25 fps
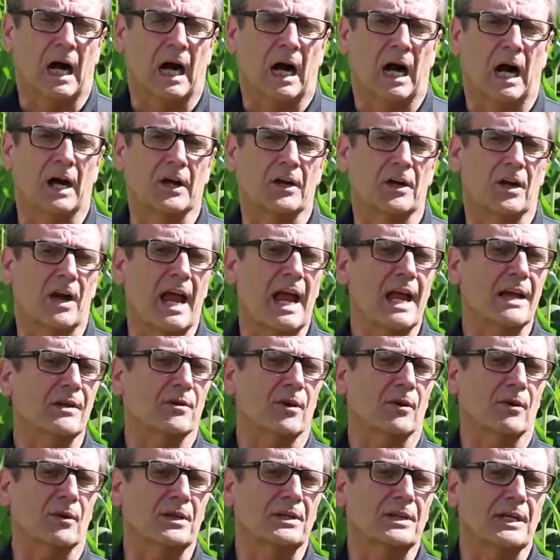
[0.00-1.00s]
On our Ag
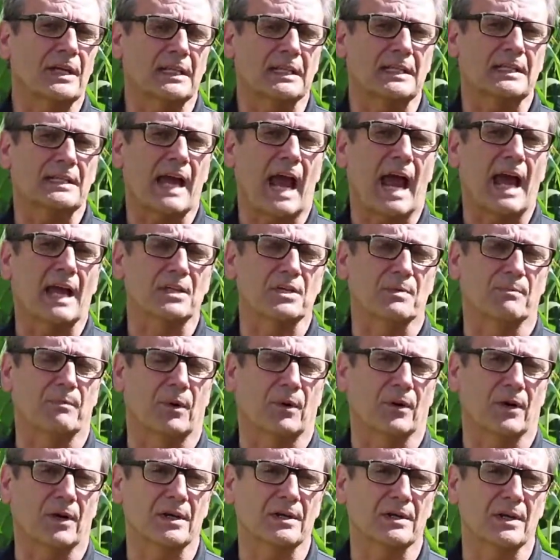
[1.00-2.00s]
Grower Daily
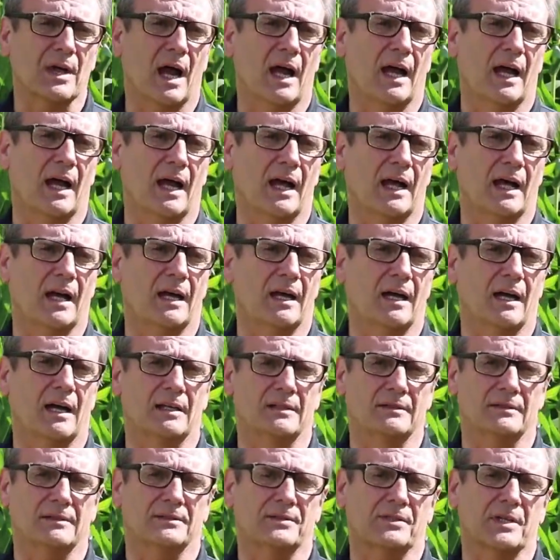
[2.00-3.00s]
Dashboard,
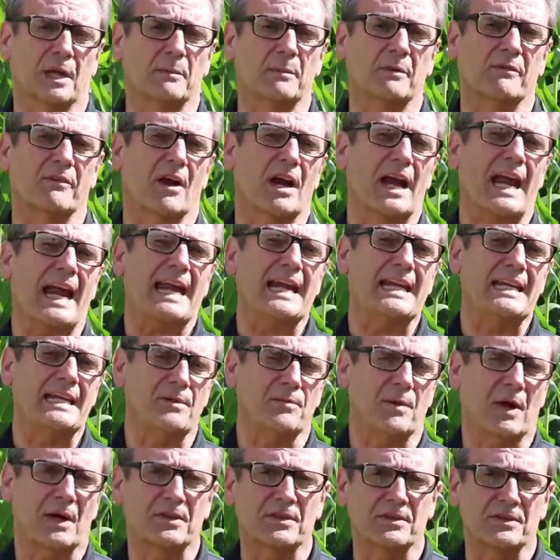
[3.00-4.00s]
some of our
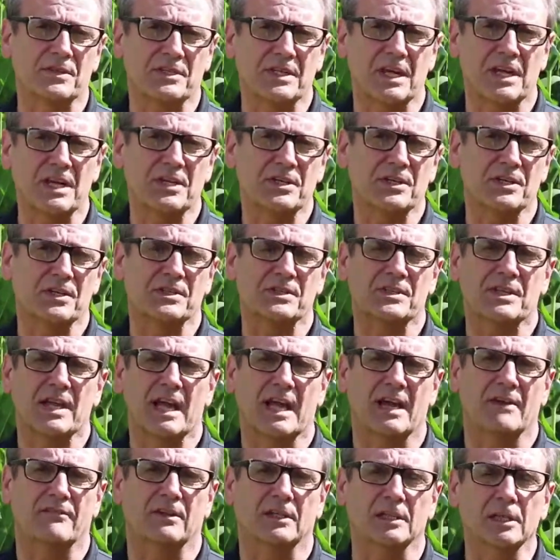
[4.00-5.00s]
80 weather stations
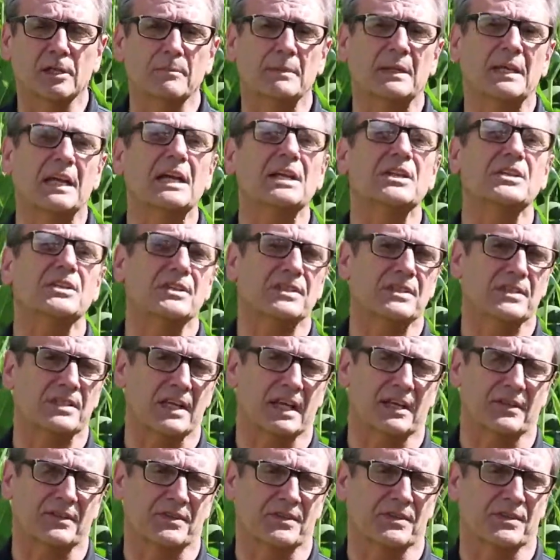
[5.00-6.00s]
have illumination
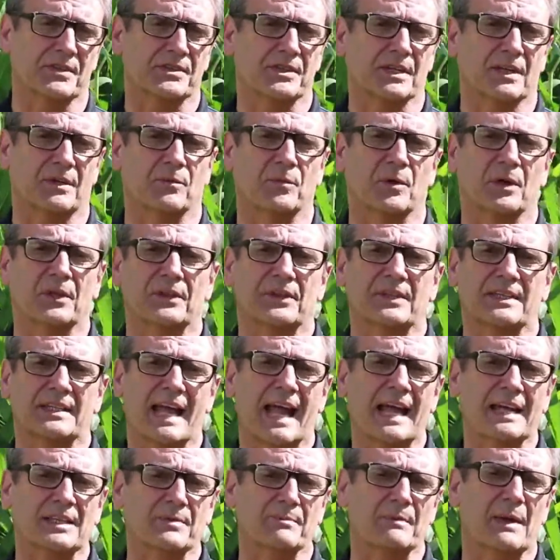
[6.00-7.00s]
sensors, and what
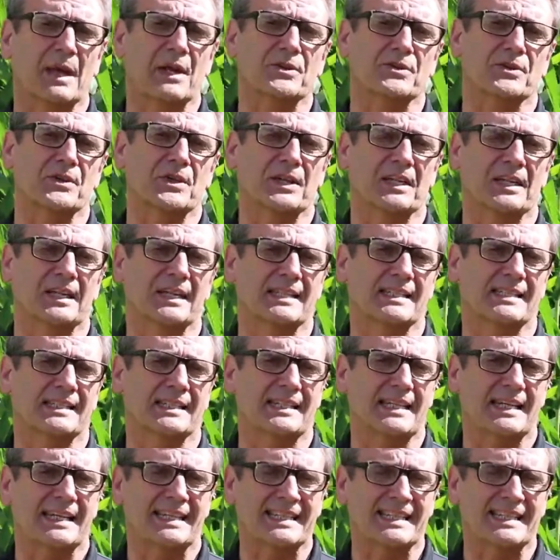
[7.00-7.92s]
that's measuring is the